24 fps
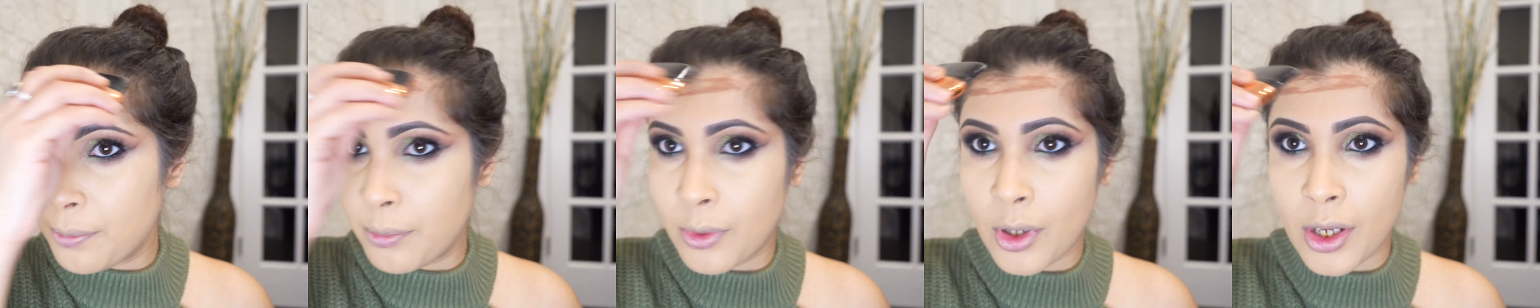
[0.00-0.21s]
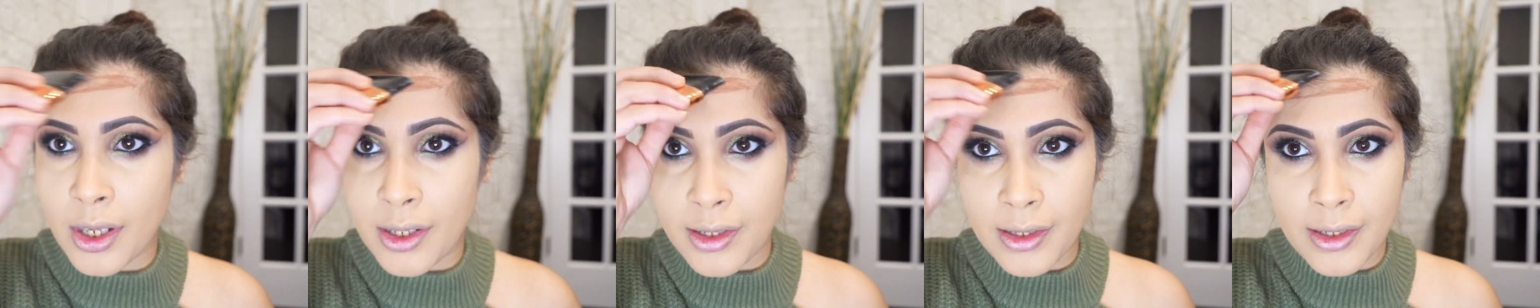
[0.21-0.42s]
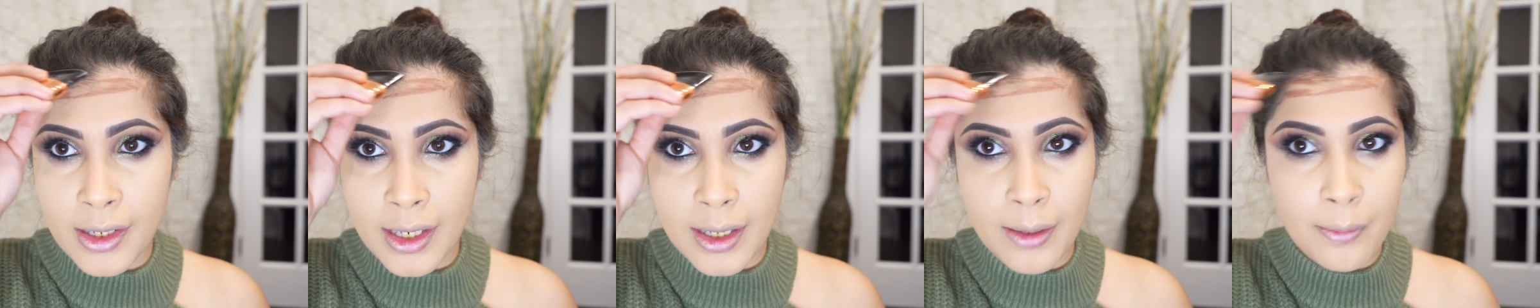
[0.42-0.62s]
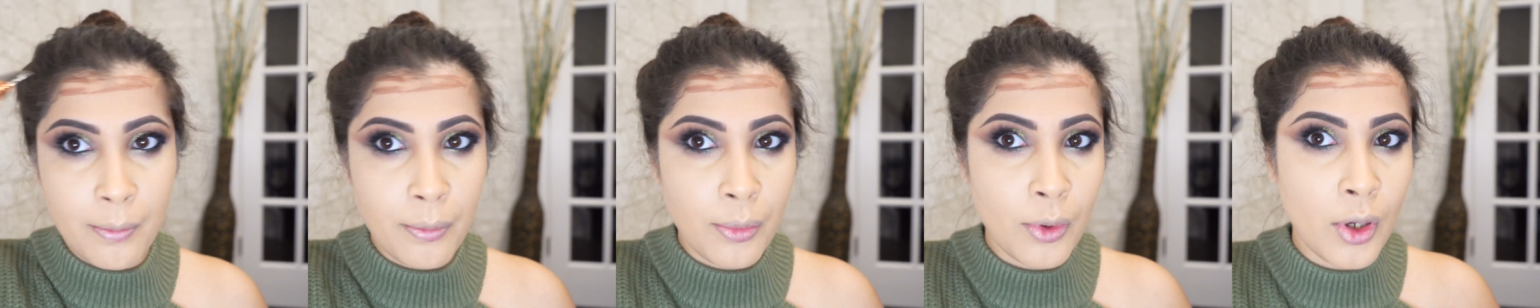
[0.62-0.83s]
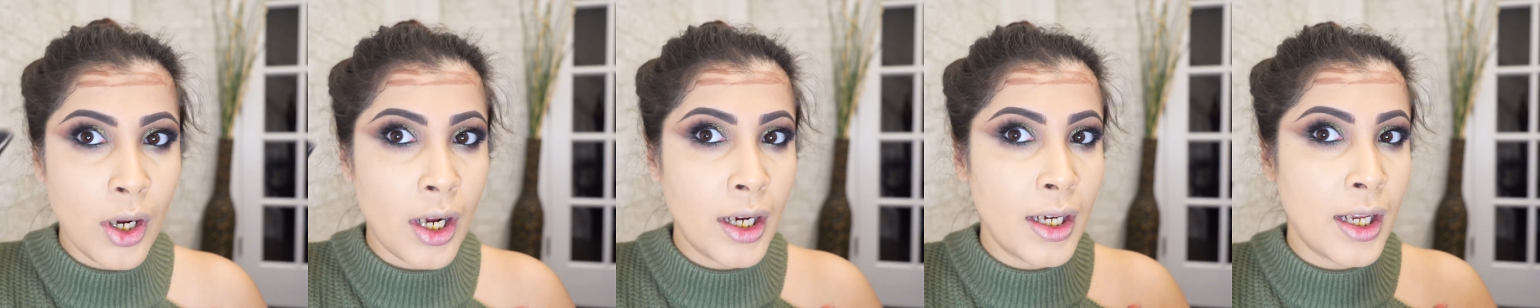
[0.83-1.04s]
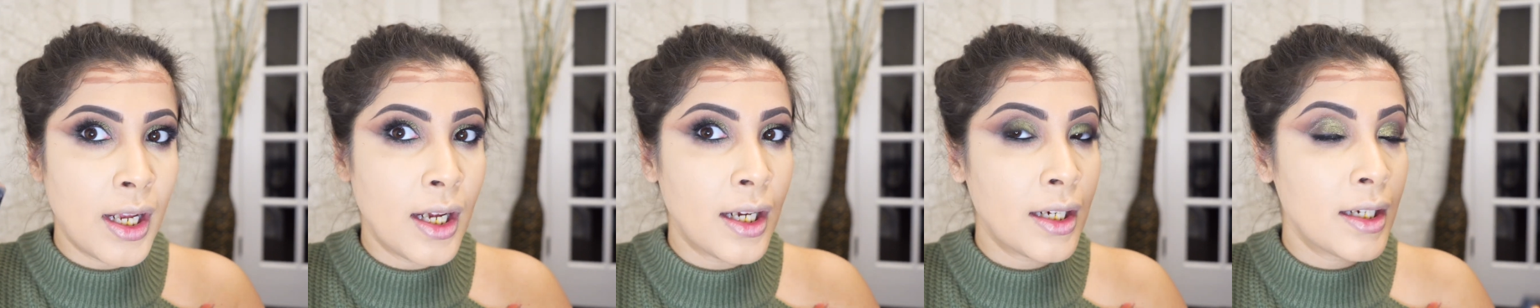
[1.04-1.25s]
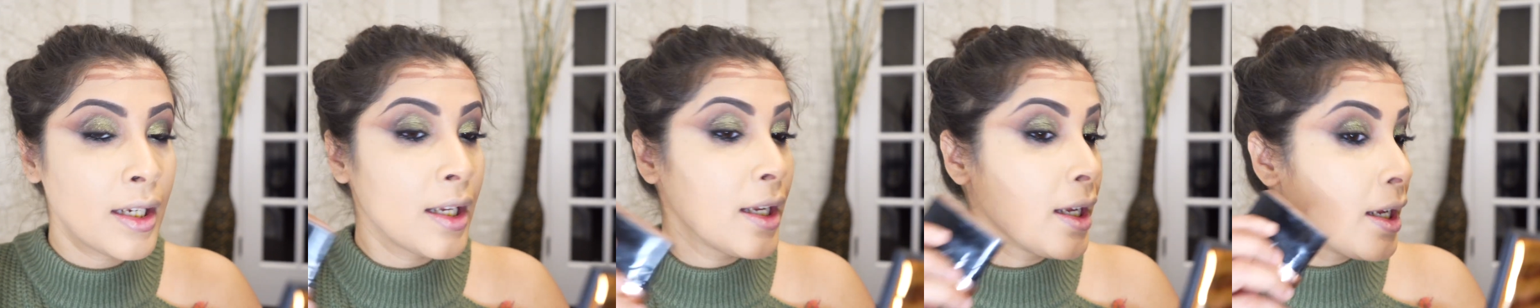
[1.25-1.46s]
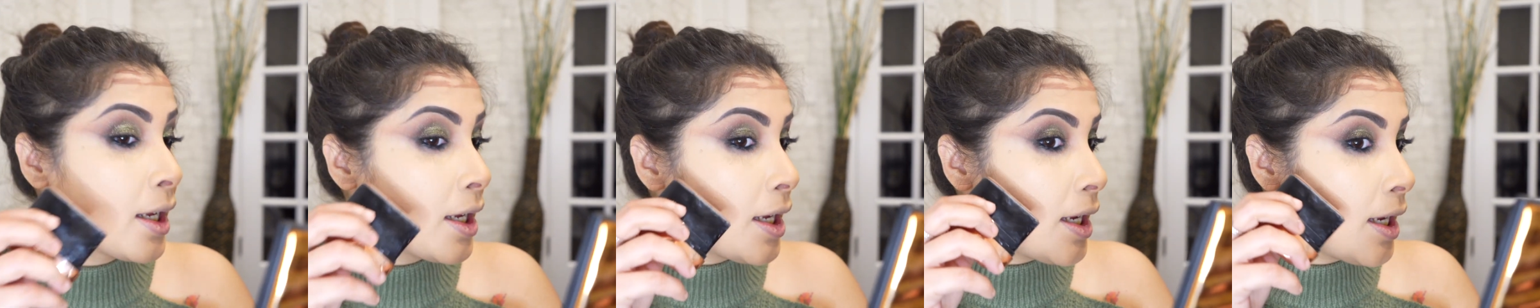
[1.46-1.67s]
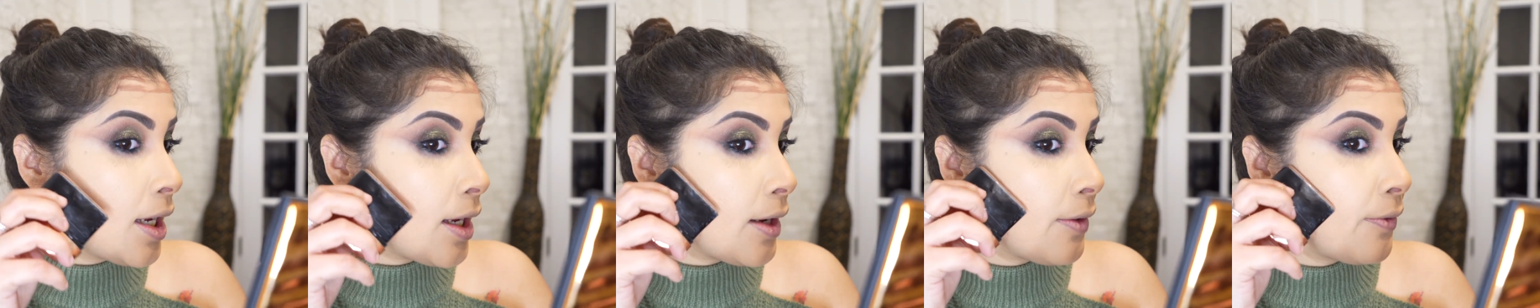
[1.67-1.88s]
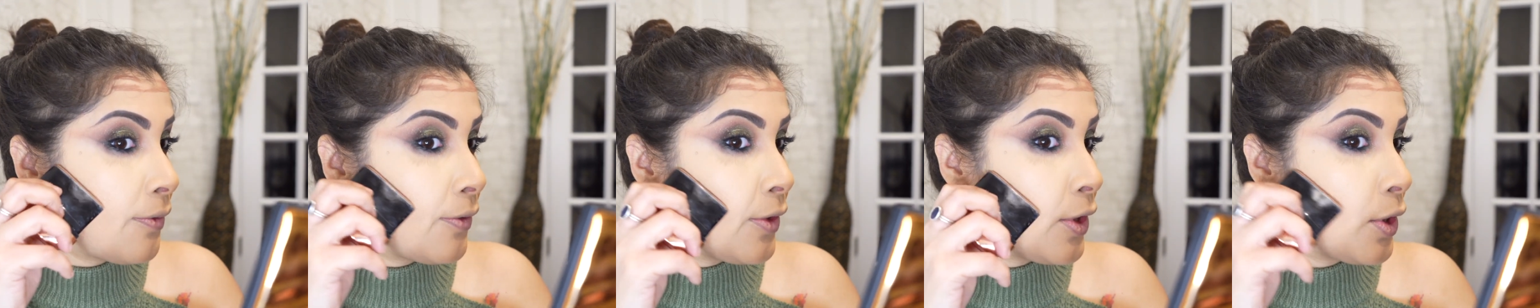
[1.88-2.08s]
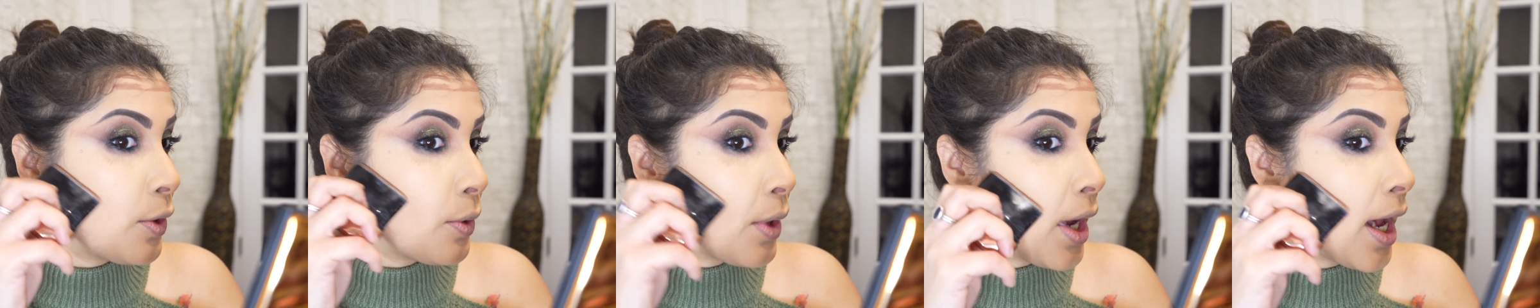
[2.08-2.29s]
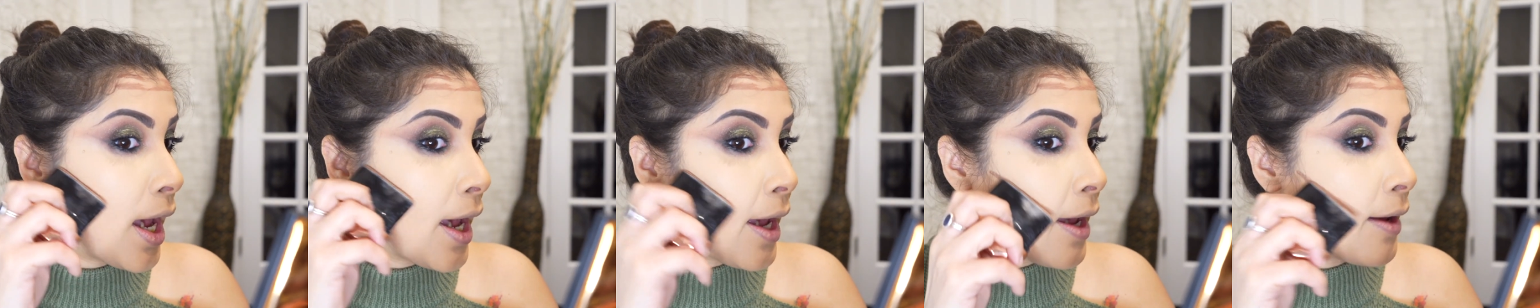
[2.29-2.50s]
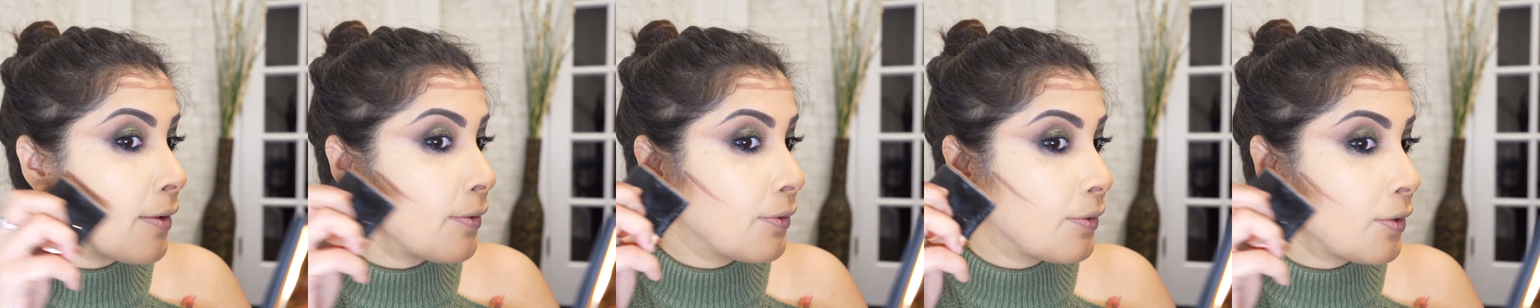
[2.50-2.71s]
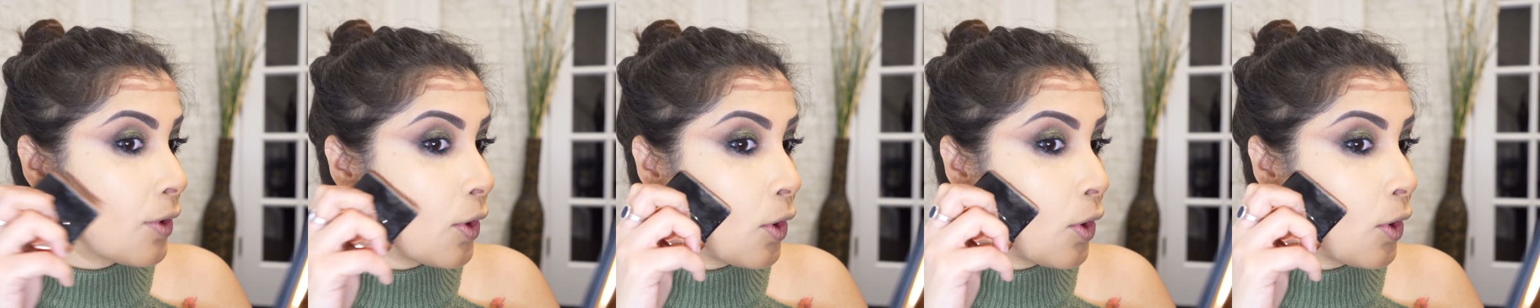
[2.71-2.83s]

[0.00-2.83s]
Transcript: bronzing product. If you have